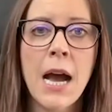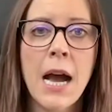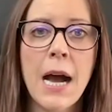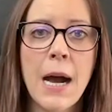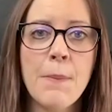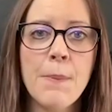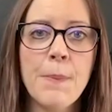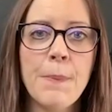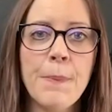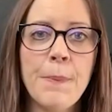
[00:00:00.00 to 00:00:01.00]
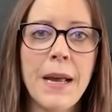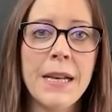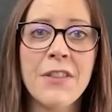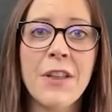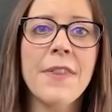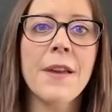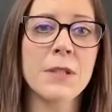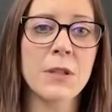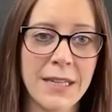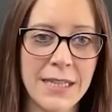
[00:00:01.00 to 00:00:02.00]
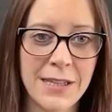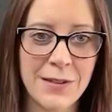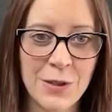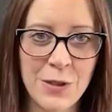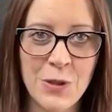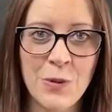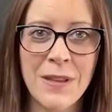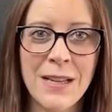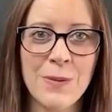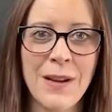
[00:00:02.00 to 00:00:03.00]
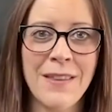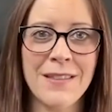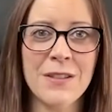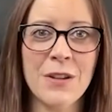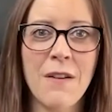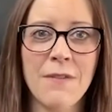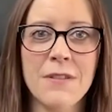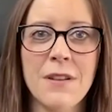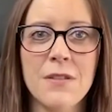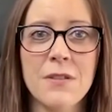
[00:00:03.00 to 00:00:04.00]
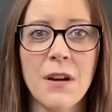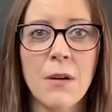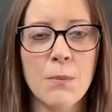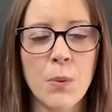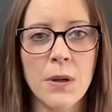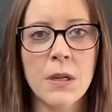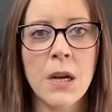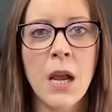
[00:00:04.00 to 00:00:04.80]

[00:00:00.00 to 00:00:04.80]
And he thought that was all he needed to do. And that's why I think these conversations are important.